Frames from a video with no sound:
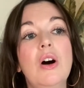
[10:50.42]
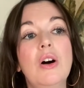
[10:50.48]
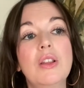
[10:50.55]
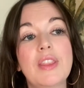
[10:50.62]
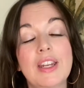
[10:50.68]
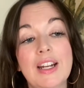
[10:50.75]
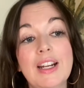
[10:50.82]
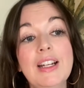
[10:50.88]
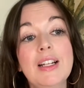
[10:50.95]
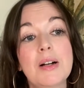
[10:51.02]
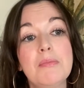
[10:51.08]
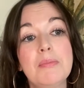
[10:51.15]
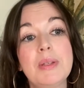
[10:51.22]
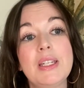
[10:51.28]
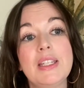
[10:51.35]
There are
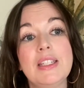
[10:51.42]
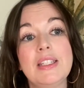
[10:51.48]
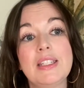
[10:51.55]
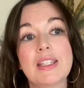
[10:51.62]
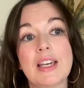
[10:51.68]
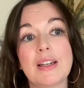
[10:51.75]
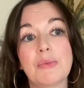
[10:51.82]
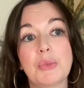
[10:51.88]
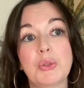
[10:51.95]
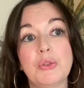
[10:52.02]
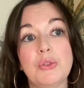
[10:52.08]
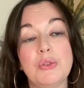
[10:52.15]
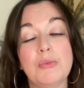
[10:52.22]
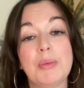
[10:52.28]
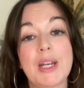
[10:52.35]
companies that will
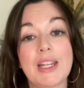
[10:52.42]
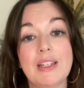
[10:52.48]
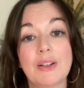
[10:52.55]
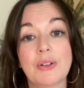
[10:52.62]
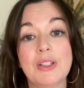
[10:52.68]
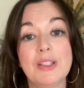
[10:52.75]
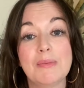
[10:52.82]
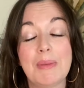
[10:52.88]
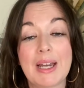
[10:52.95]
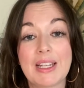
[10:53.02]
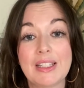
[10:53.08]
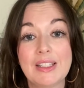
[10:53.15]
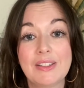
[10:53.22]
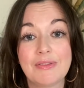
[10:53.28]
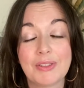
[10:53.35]
do print on
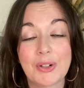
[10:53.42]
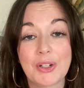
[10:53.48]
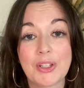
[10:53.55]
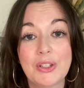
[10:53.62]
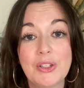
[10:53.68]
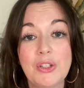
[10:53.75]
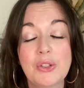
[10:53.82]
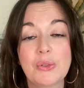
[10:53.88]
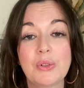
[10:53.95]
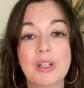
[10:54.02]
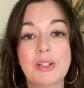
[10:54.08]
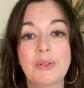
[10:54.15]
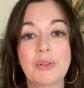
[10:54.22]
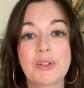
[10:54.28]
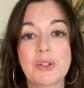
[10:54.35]
demand for you, so I
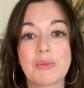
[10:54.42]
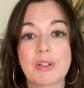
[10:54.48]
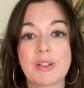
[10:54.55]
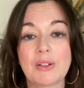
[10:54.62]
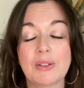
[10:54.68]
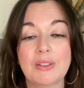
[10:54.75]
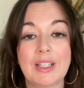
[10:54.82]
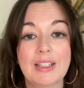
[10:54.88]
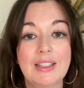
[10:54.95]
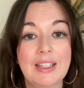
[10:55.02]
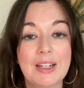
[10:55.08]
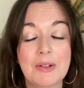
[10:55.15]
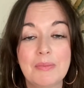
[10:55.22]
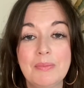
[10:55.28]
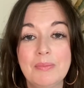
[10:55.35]
know there's one called
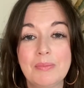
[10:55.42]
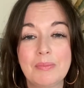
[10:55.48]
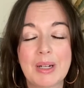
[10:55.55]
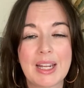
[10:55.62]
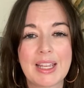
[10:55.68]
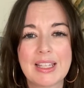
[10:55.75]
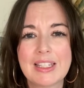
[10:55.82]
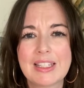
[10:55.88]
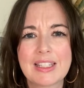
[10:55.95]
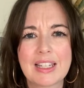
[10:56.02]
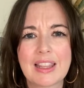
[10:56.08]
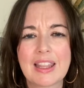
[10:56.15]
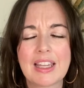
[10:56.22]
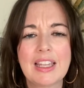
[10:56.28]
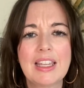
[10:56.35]
Ingram Press, I
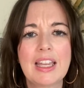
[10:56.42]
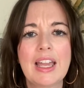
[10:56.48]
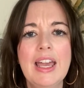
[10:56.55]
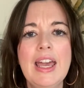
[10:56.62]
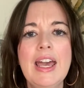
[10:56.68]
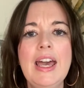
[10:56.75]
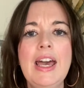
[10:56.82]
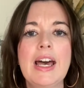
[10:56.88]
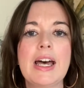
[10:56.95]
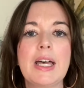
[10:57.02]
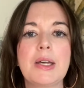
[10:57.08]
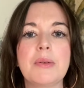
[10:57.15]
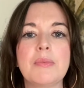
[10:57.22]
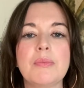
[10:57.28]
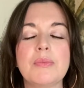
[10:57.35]
think.
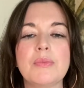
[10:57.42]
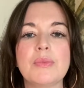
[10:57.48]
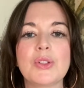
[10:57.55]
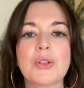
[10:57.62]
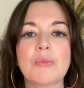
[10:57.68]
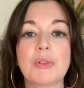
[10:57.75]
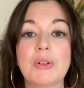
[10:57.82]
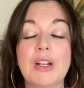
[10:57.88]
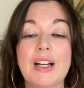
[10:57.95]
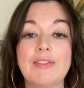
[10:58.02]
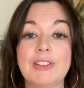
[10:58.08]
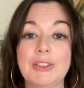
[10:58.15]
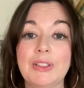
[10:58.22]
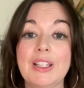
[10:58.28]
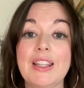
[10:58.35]
So I'm going to have a
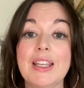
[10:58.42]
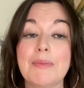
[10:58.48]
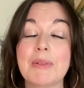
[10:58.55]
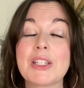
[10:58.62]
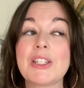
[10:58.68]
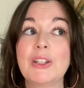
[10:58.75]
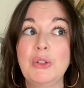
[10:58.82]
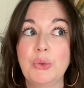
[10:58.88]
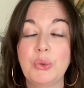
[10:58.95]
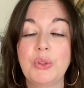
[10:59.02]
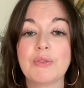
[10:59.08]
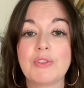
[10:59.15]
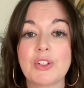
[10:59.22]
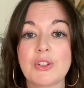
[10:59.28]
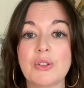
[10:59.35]
look at them because I know
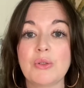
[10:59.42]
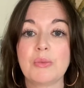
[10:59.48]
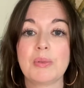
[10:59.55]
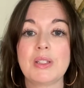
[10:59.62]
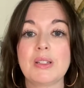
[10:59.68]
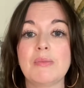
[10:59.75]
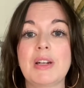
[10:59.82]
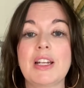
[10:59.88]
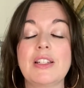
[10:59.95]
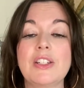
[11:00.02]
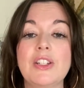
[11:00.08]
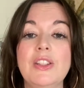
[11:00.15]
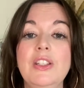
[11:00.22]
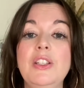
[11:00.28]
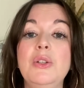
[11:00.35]
they've just opened a branch
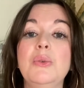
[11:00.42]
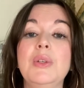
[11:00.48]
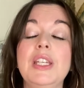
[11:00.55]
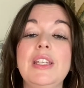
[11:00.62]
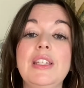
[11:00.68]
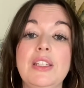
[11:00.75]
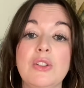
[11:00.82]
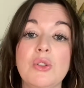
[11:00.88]
in the UAE.